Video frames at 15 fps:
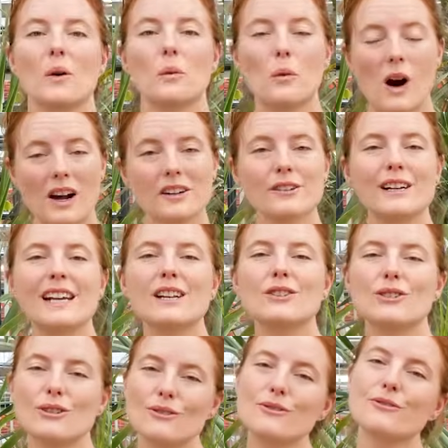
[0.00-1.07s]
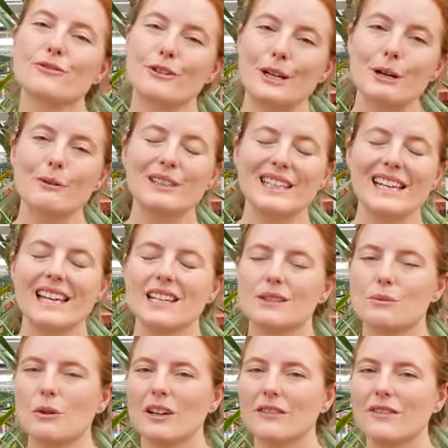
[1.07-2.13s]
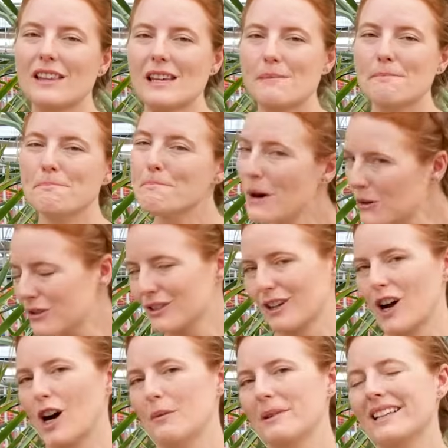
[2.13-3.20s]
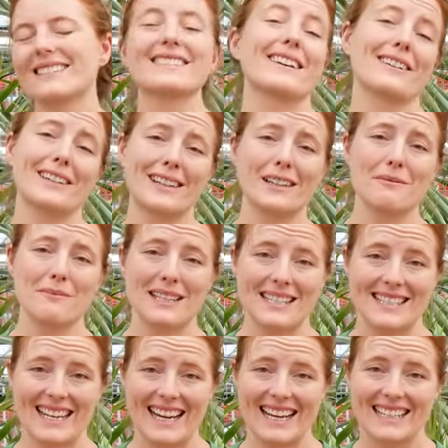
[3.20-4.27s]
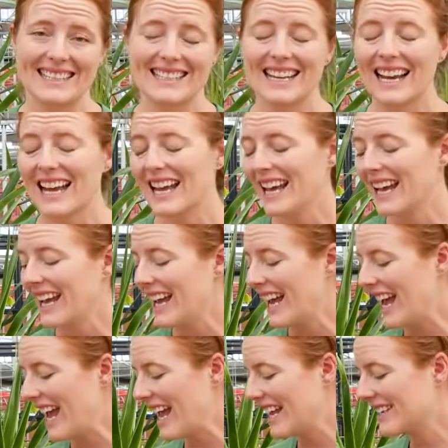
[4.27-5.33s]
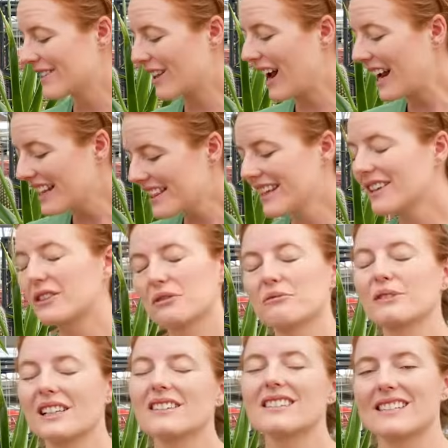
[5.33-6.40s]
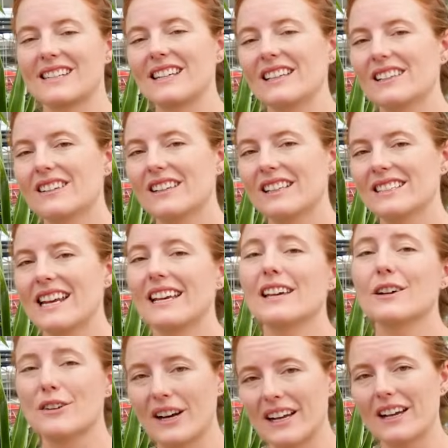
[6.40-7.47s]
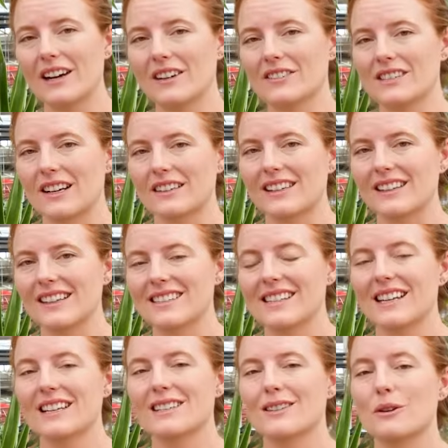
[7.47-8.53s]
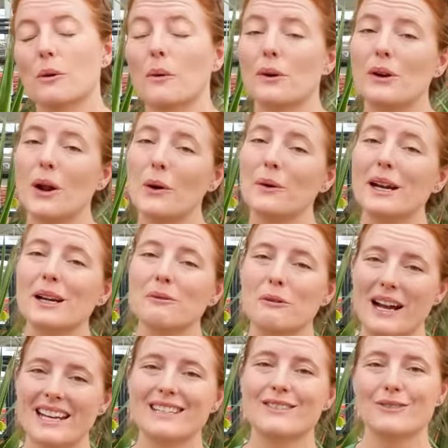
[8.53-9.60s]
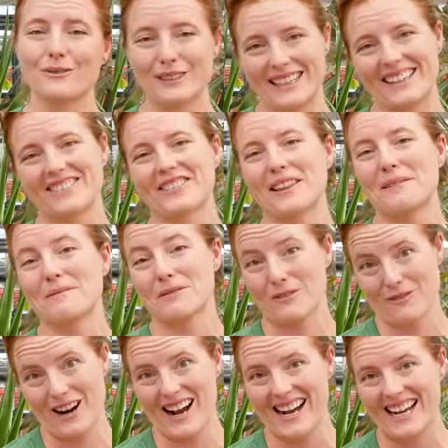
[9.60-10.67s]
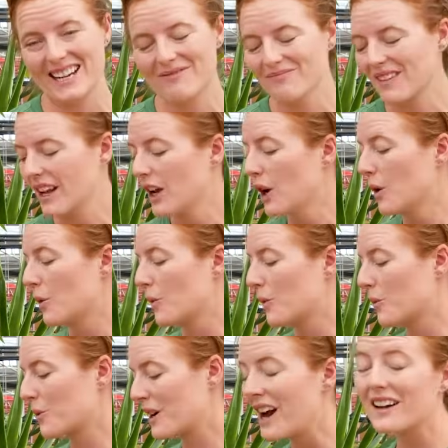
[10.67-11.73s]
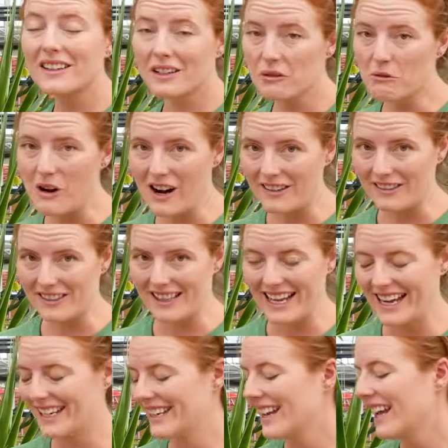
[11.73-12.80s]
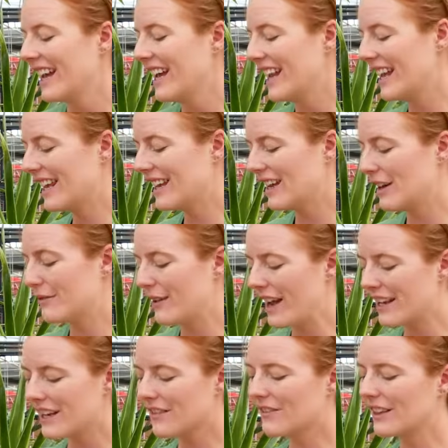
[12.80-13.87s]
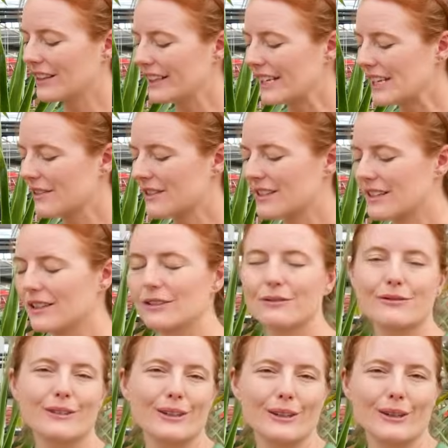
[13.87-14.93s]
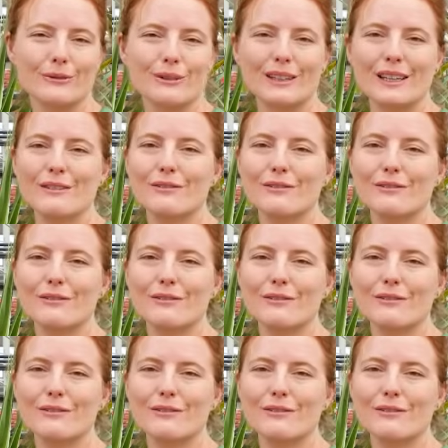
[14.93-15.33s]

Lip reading: Watering too frequently is one of the most common succulent mistakes. And I think the real skill in taking great care of succulents is knowing when to leave them dry. We're not going to water then if any of the leaves still feel really